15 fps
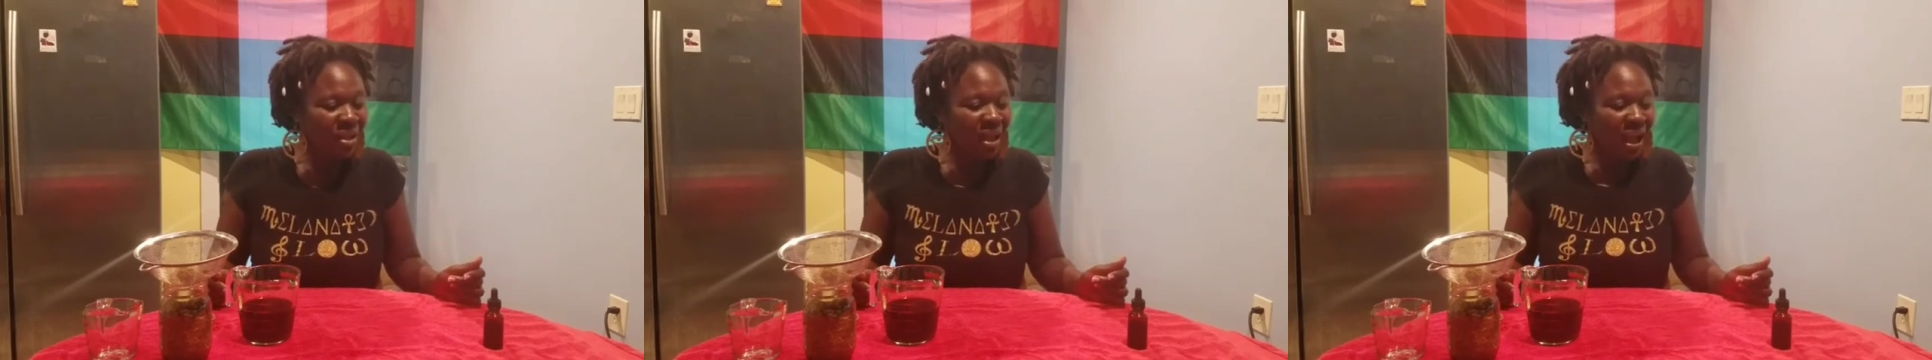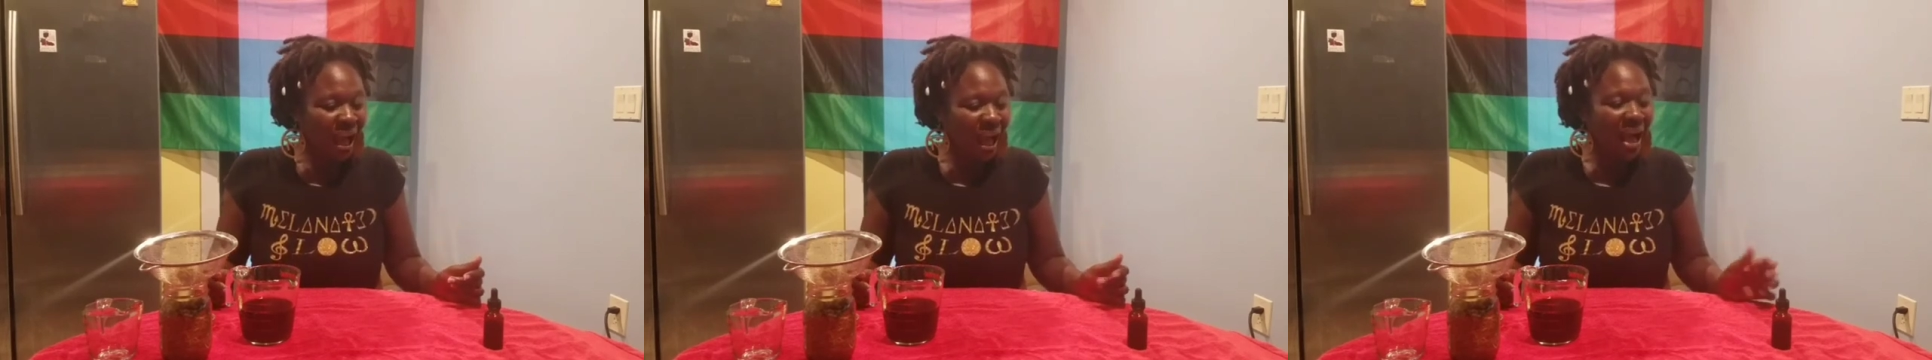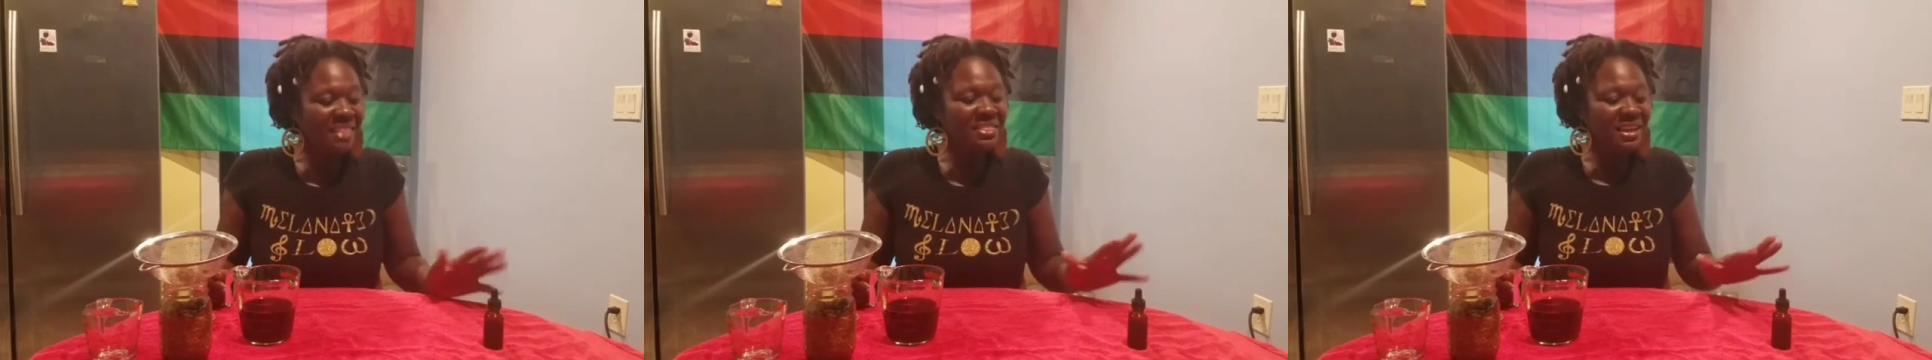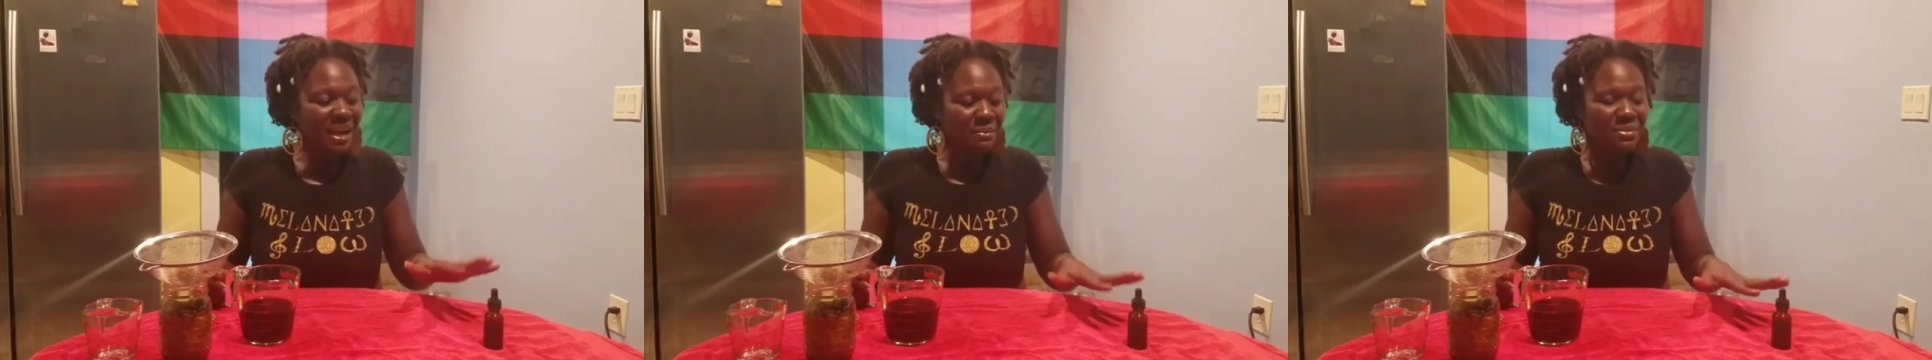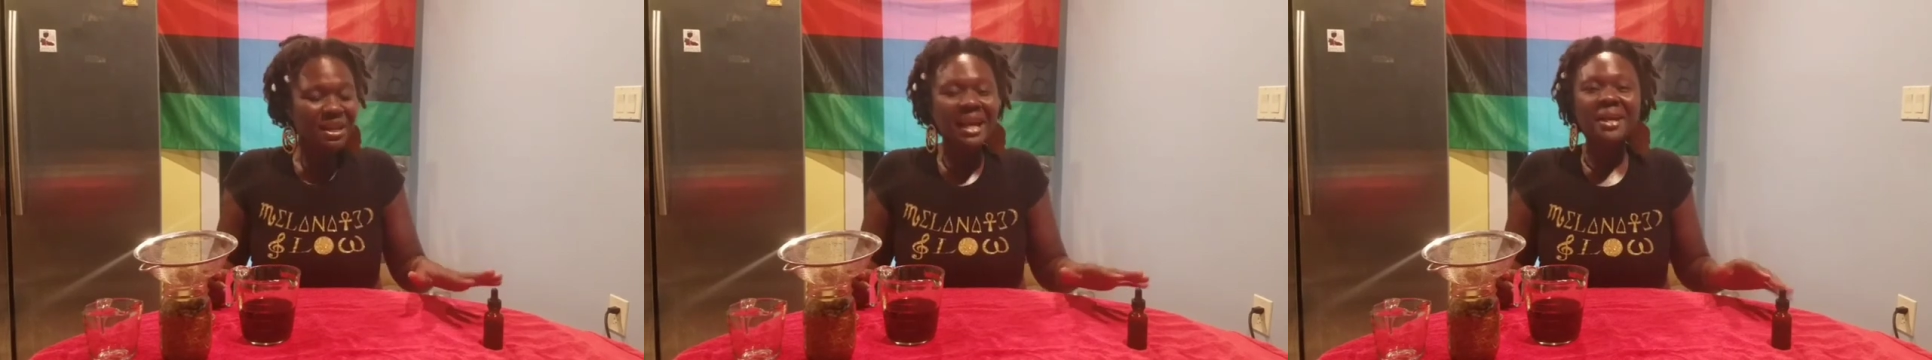I think I'm
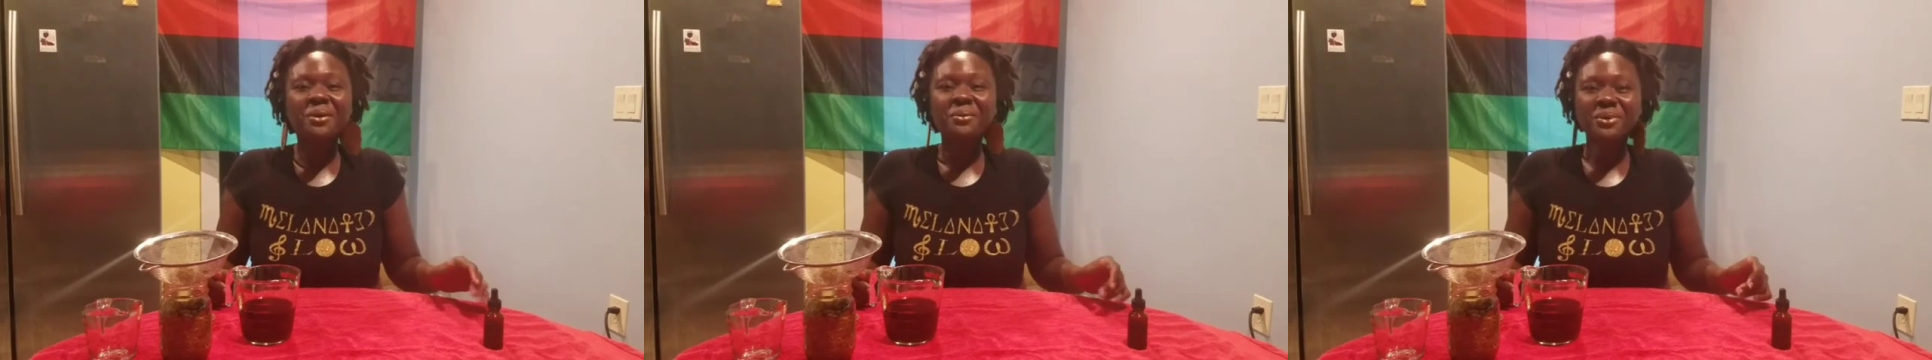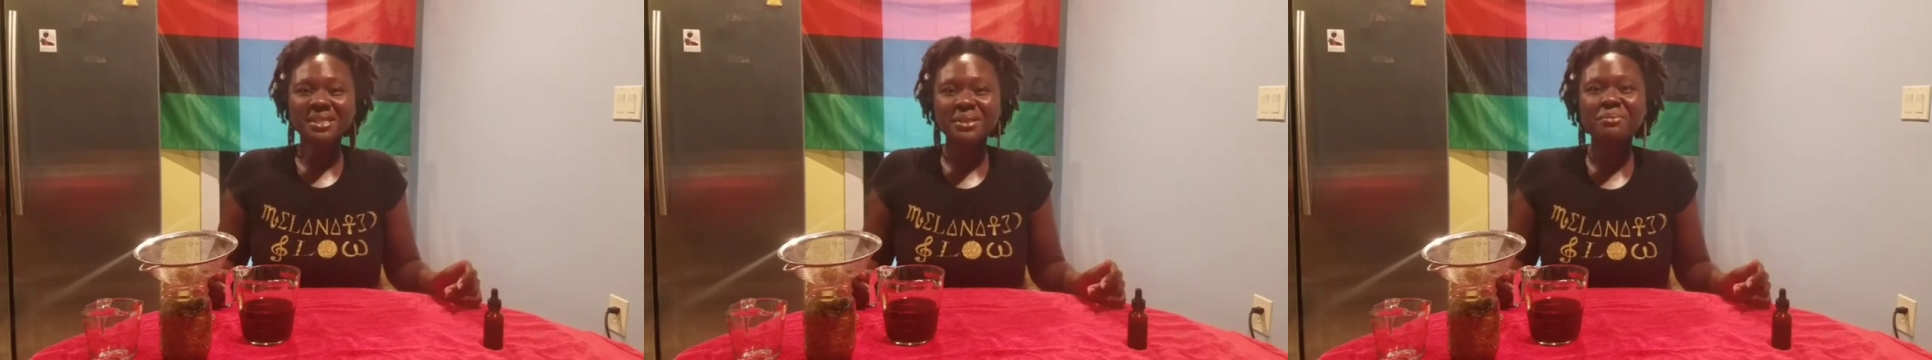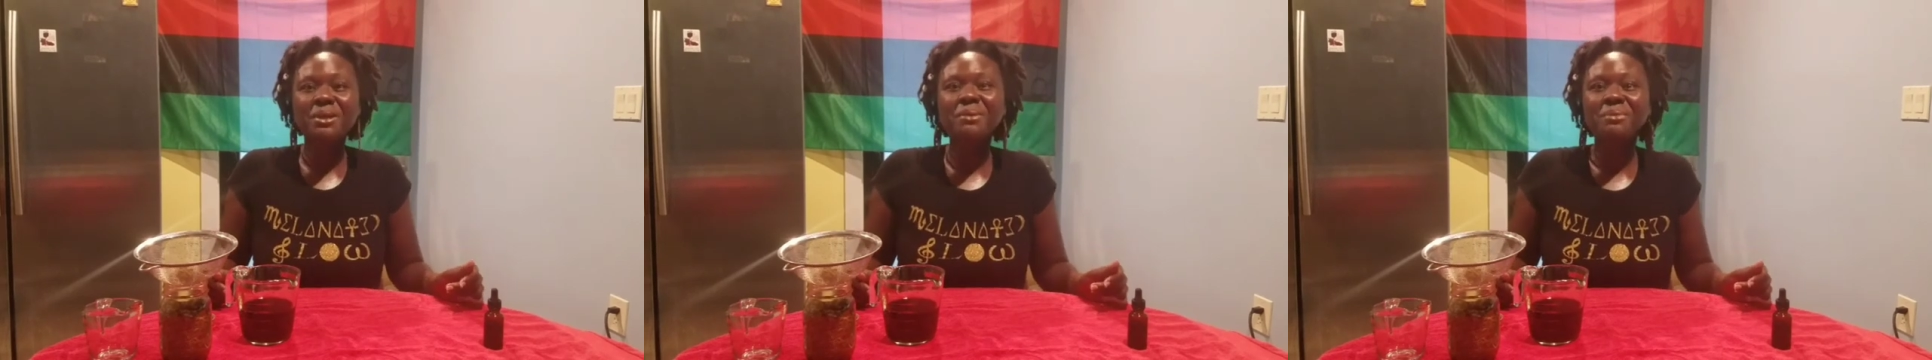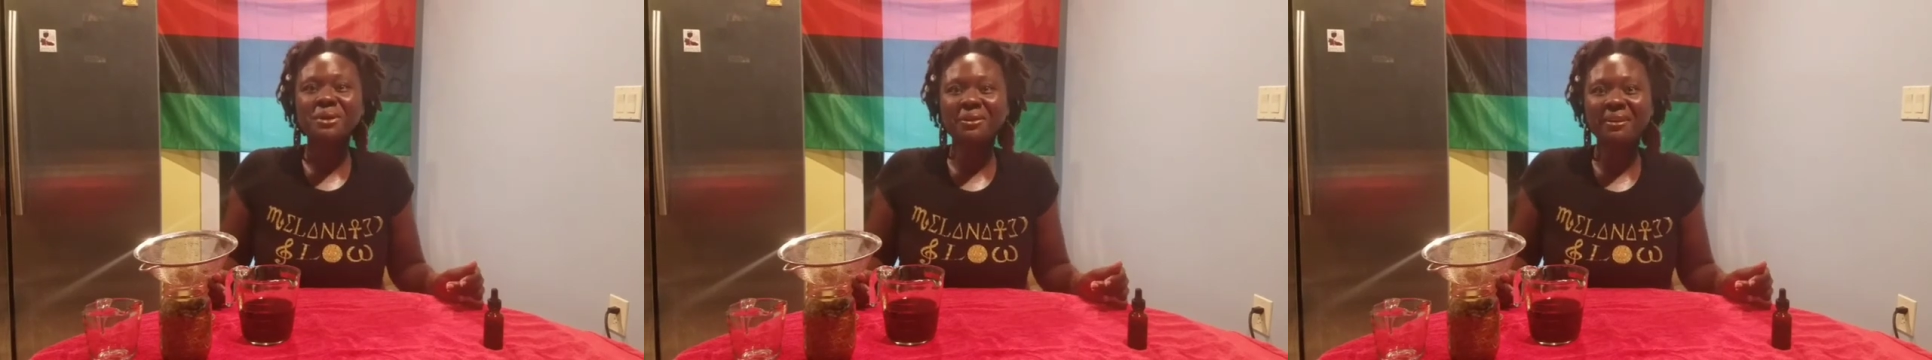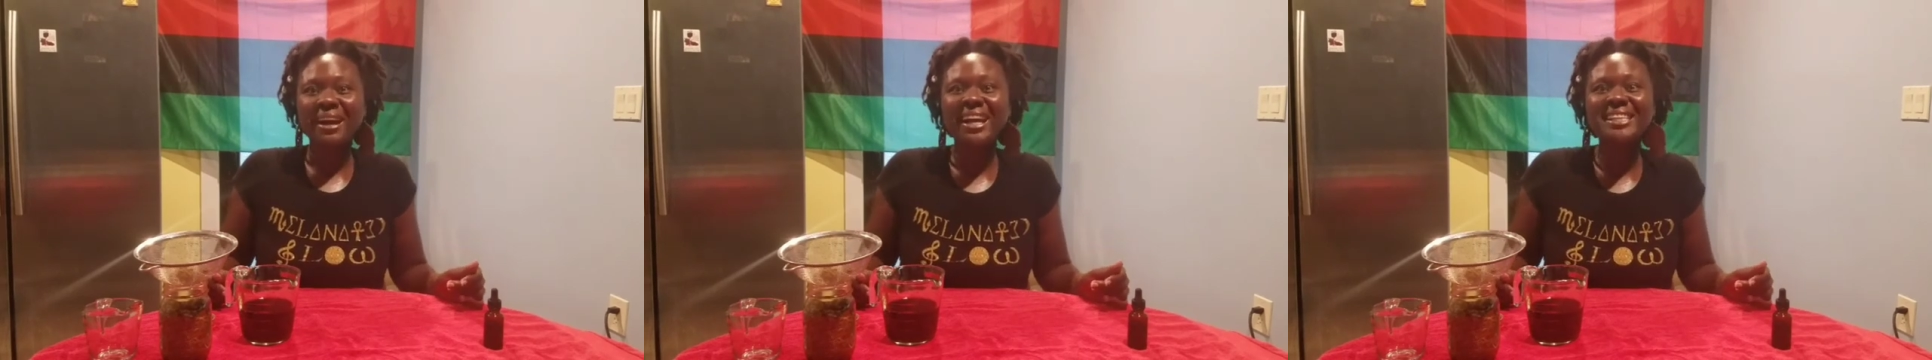gonna like it with some
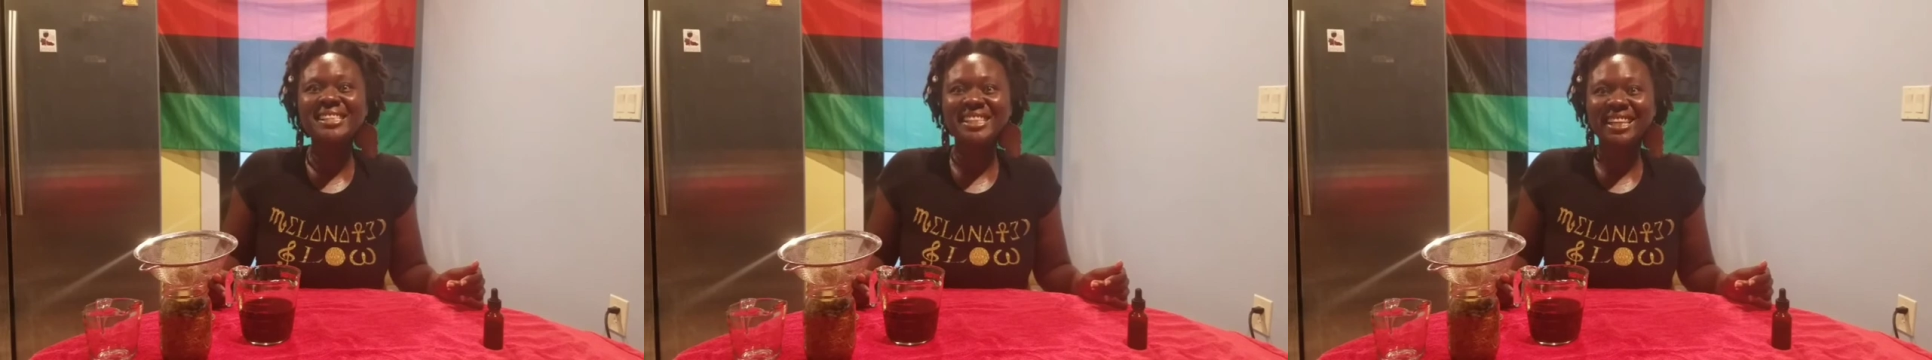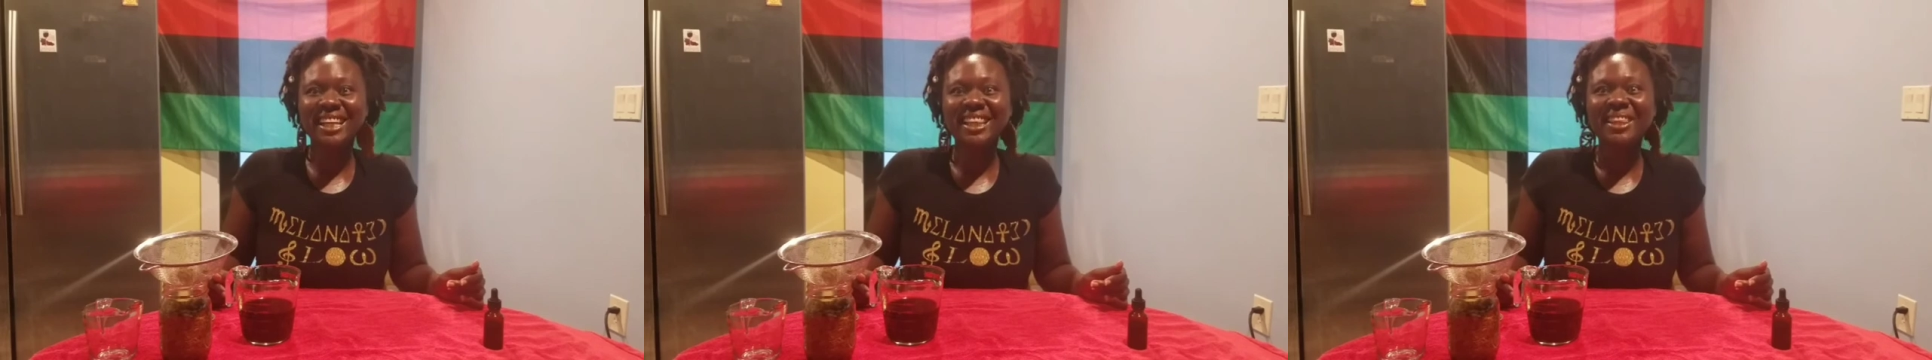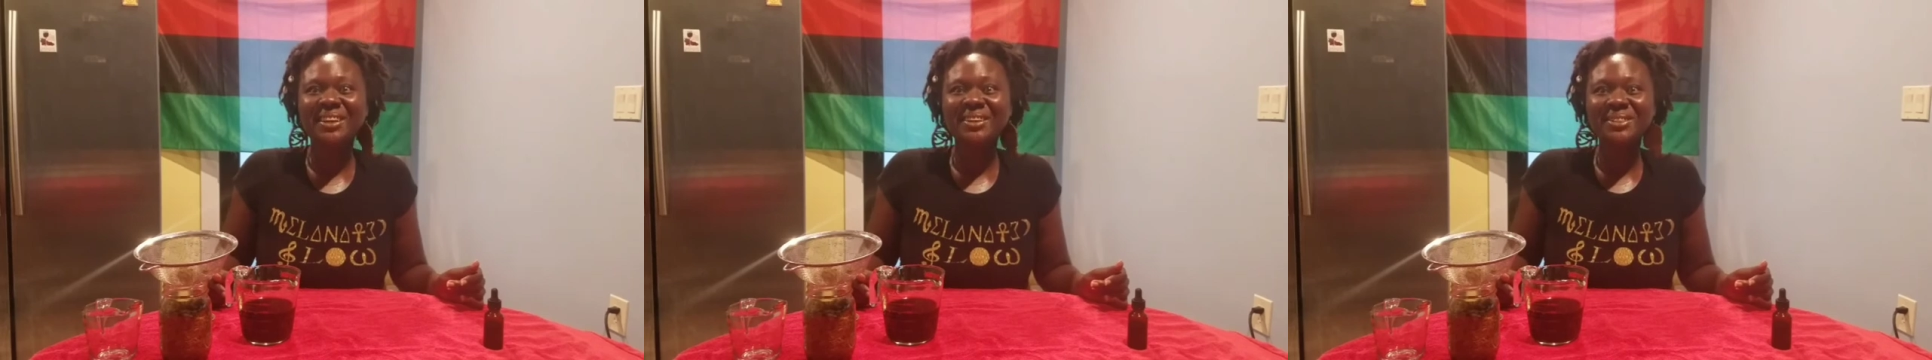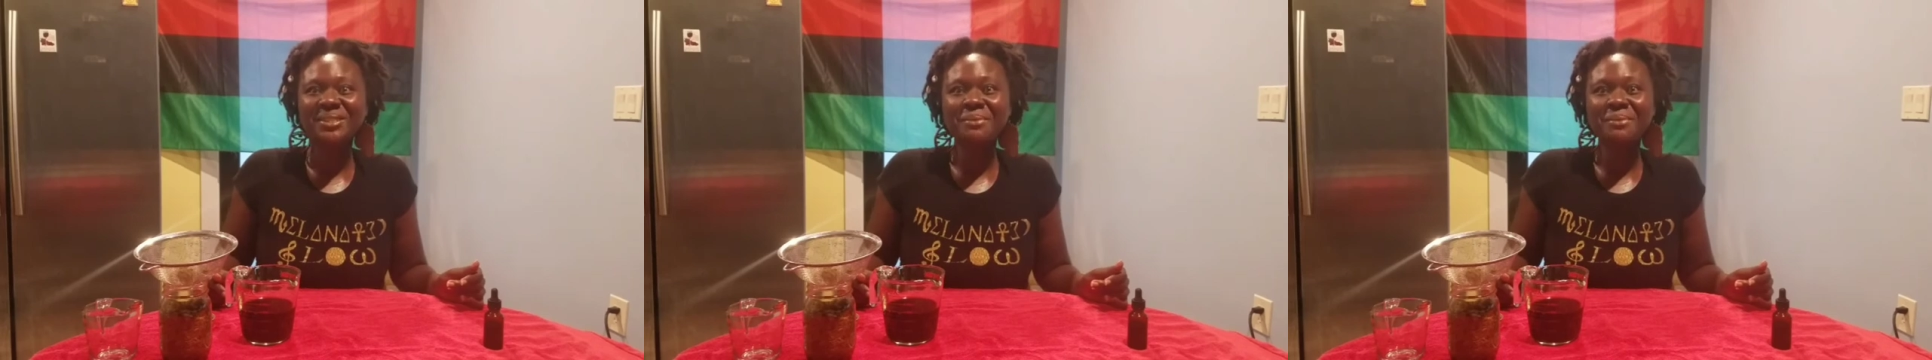lemongrass in it though.